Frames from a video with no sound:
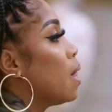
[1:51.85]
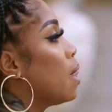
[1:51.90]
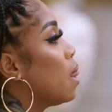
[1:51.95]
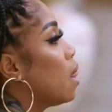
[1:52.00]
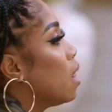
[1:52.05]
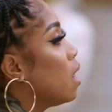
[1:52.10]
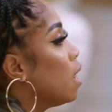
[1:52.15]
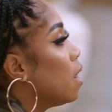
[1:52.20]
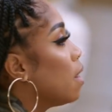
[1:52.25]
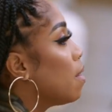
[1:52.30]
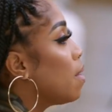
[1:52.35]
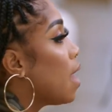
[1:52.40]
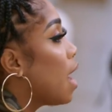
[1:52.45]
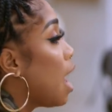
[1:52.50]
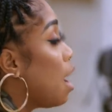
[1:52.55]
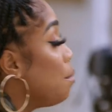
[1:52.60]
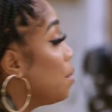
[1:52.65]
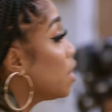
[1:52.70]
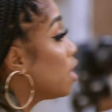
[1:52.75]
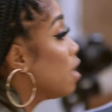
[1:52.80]
LaBritney.
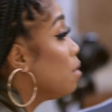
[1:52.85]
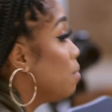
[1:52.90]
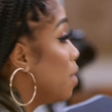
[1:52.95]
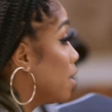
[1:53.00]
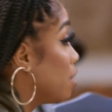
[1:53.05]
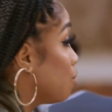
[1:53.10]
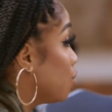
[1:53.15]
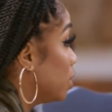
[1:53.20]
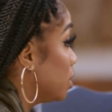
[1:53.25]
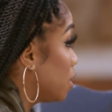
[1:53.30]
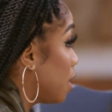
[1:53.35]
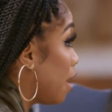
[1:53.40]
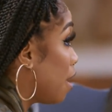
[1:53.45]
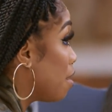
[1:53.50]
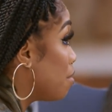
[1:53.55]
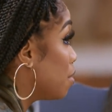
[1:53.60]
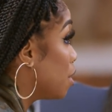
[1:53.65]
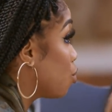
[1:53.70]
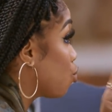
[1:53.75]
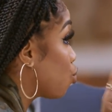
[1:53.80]
I'm going to come out of
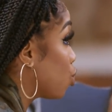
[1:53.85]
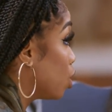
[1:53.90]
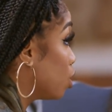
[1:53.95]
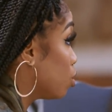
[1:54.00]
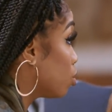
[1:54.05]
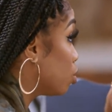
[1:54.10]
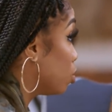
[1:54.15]
retirement real